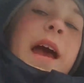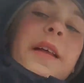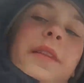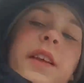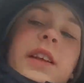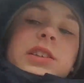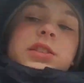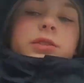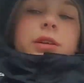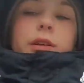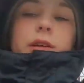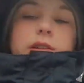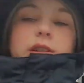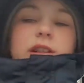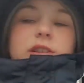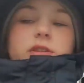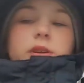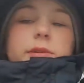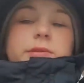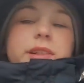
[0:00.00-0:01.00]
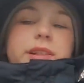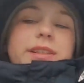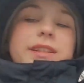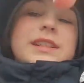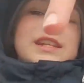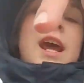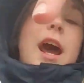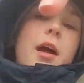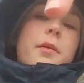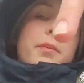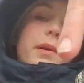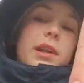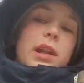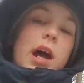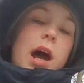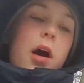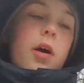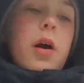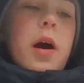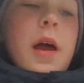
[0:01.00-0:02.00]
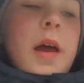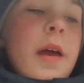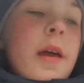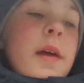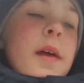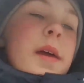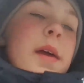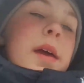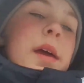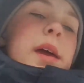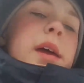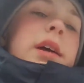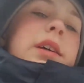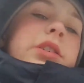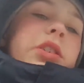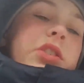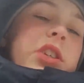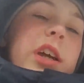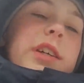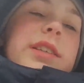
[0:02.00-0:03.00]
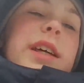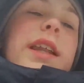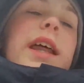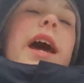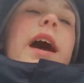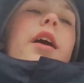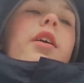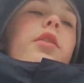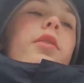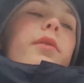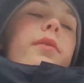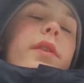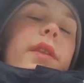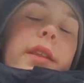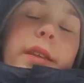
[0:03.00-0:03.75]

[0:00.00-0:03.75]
in the description down below. So check that out.